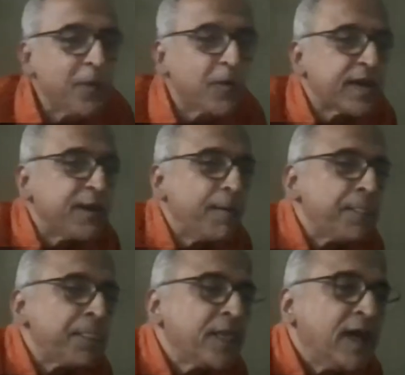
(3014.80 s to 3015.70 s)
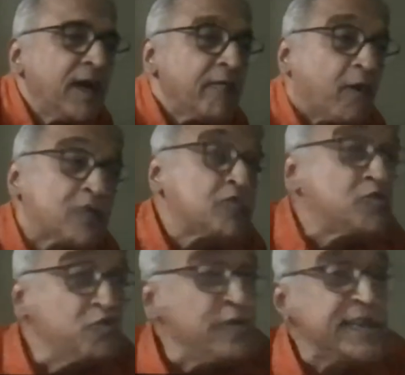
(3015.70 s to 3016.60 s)
Okay, what to
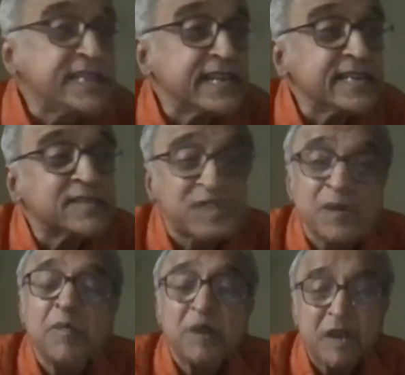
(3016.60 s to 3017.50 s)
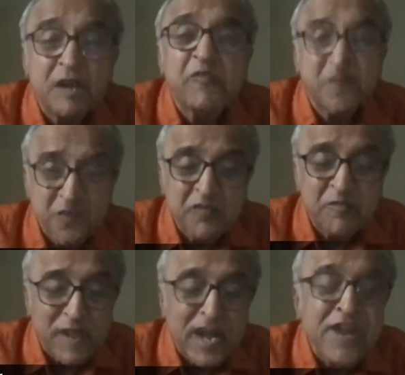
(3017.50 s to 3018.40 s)
do with it is uh,
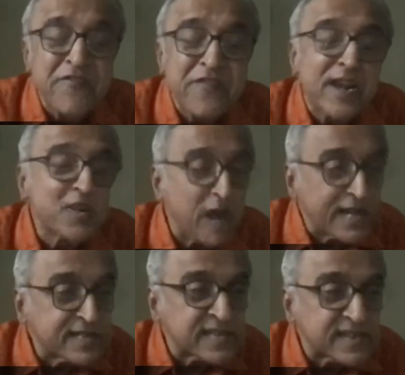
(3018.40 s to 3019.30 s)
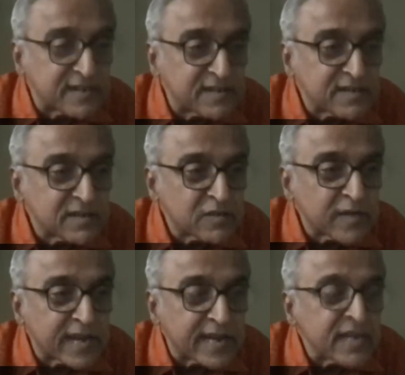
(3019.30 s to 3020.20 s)
very difficult to answer
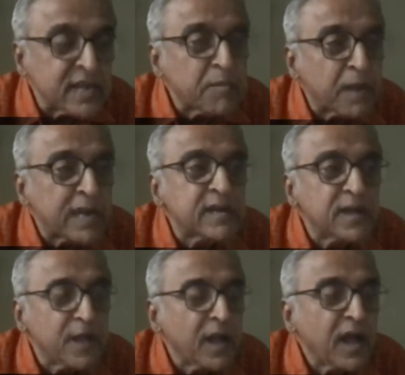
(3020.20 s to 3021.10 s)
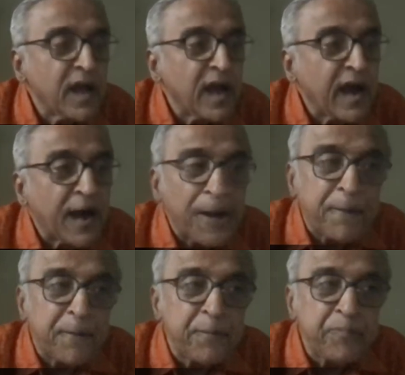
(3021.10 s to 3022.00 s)
quickly. But
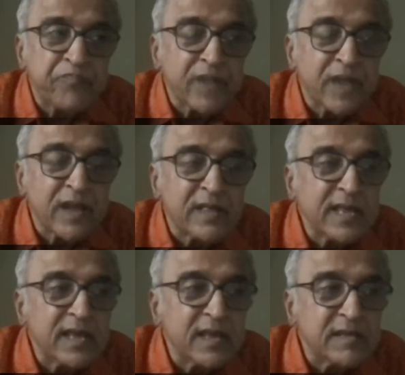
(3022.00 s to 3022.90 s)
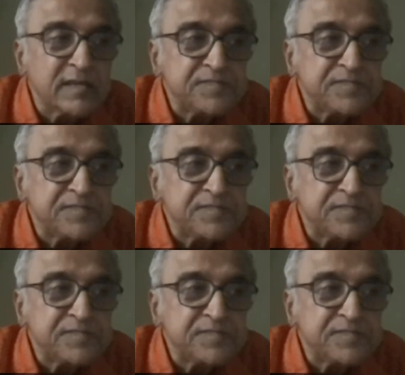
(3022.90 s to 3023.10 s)
uh, the